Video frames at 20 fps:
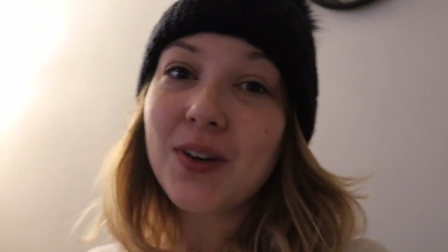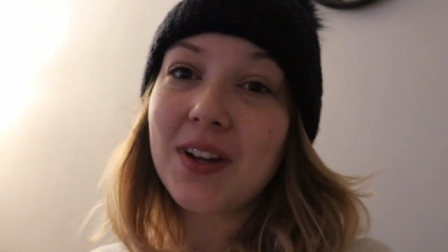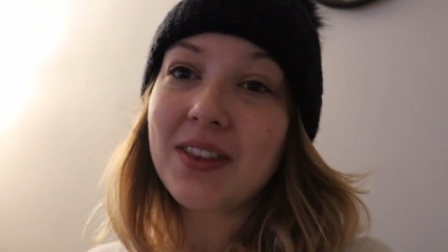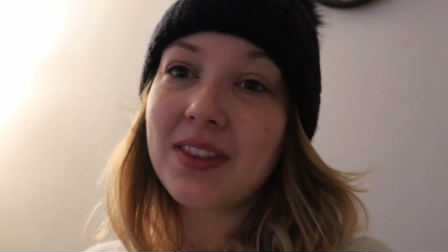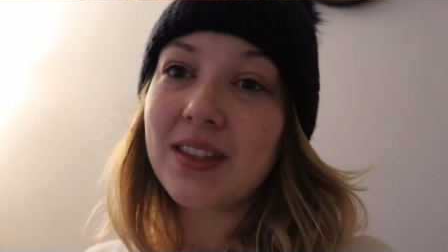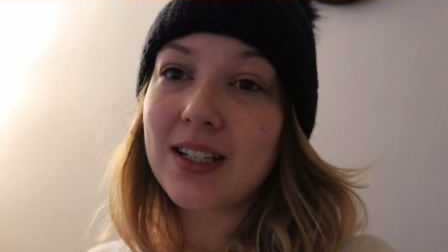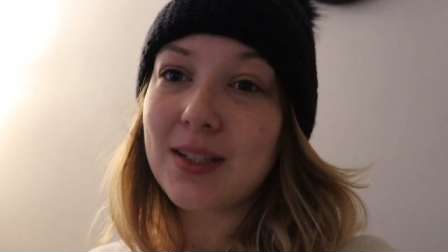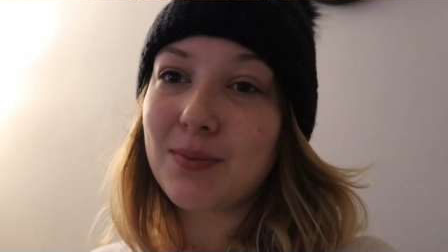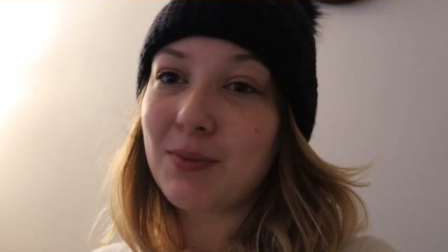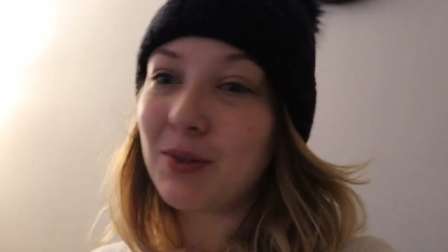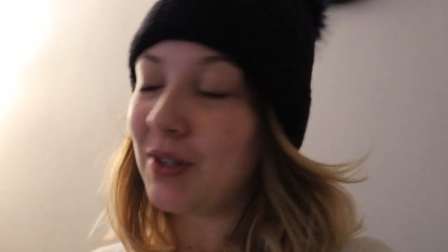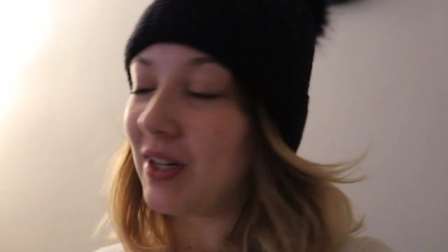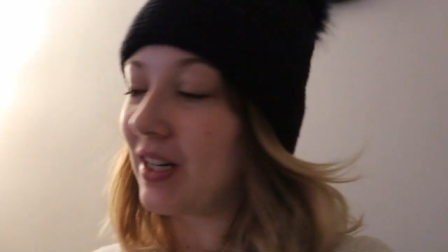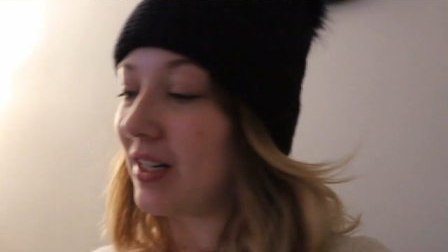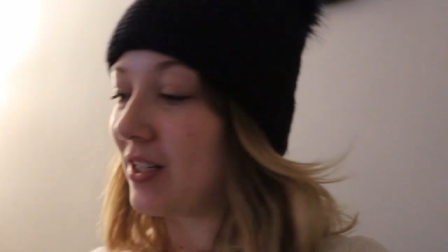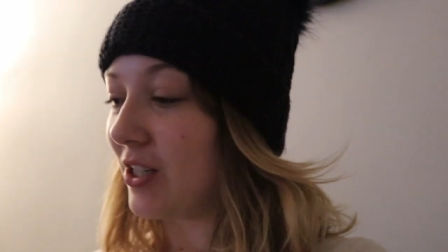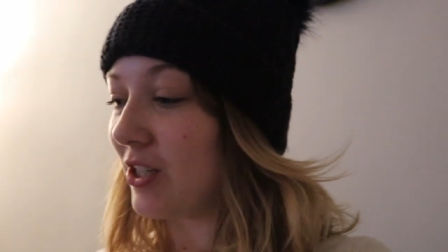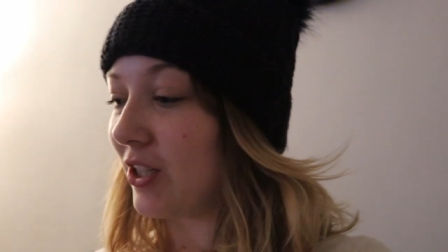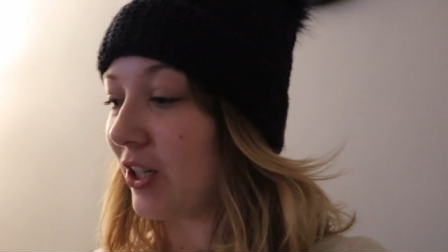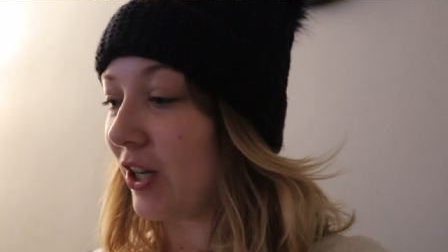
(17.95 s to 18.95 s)
run this
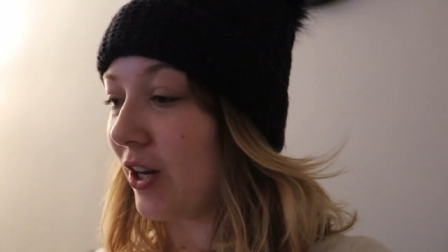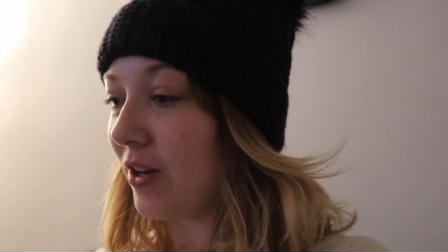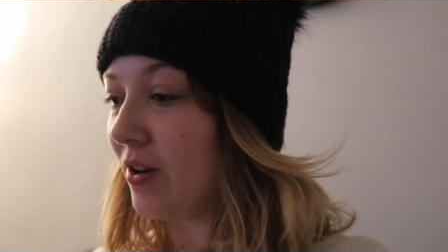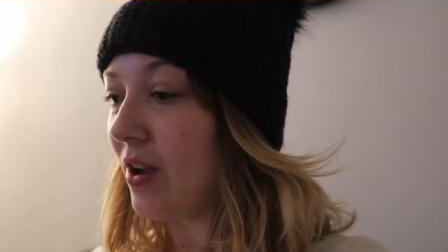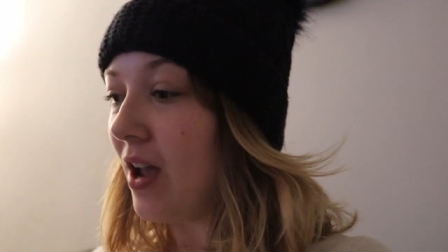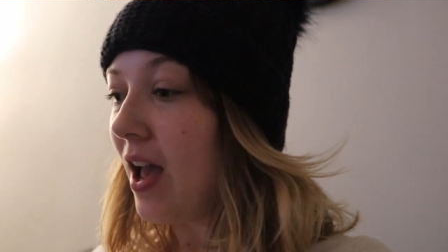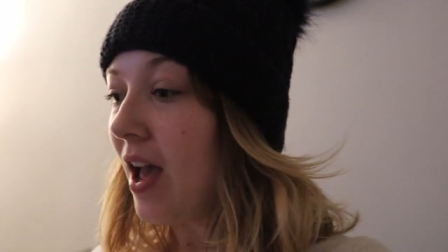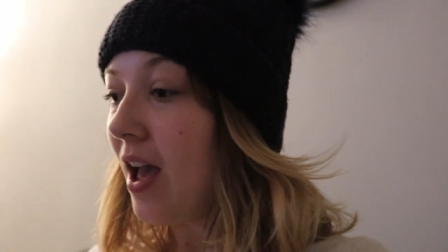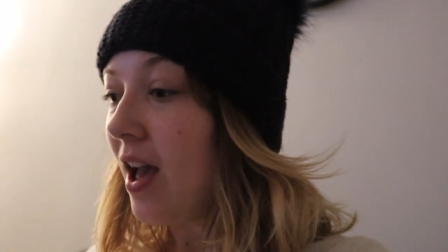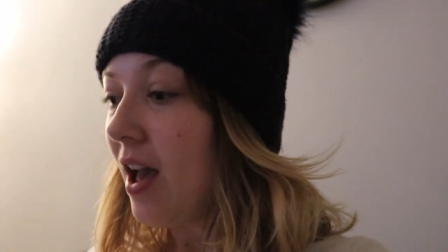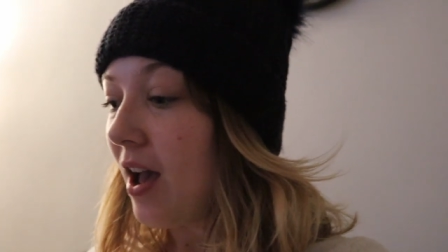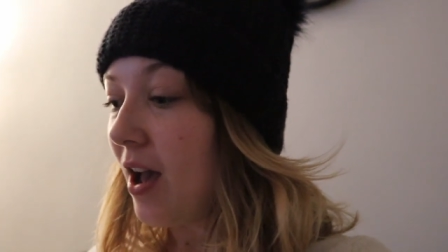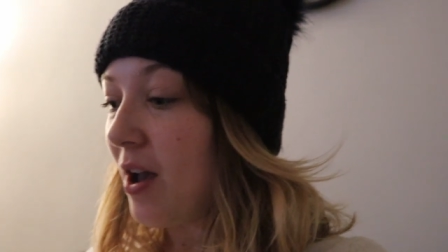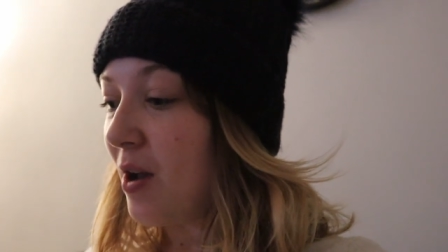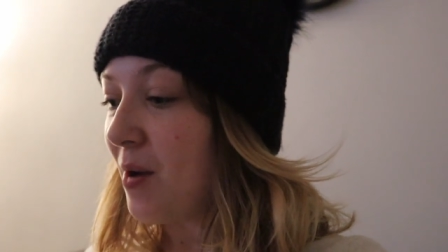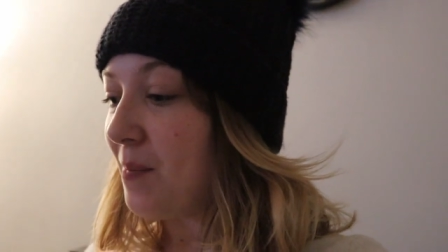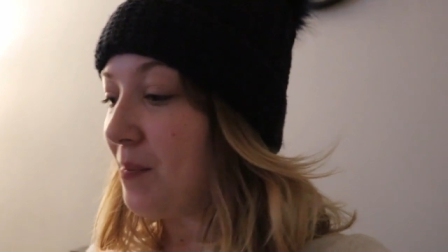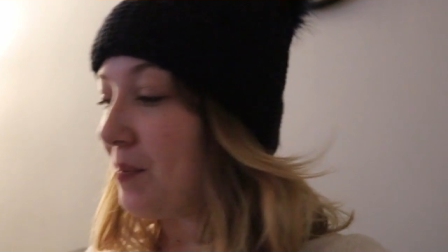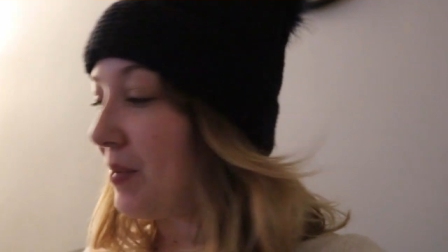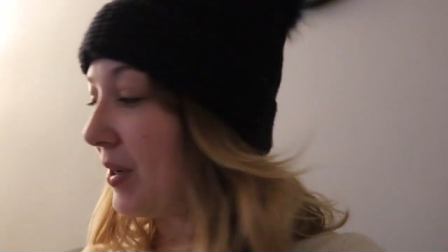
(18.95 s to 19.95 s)
morning to do
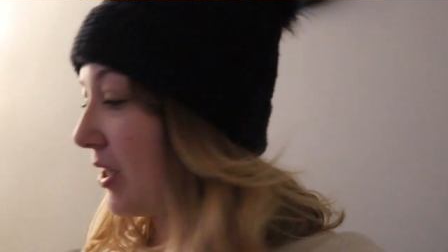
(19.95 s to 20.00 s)
um,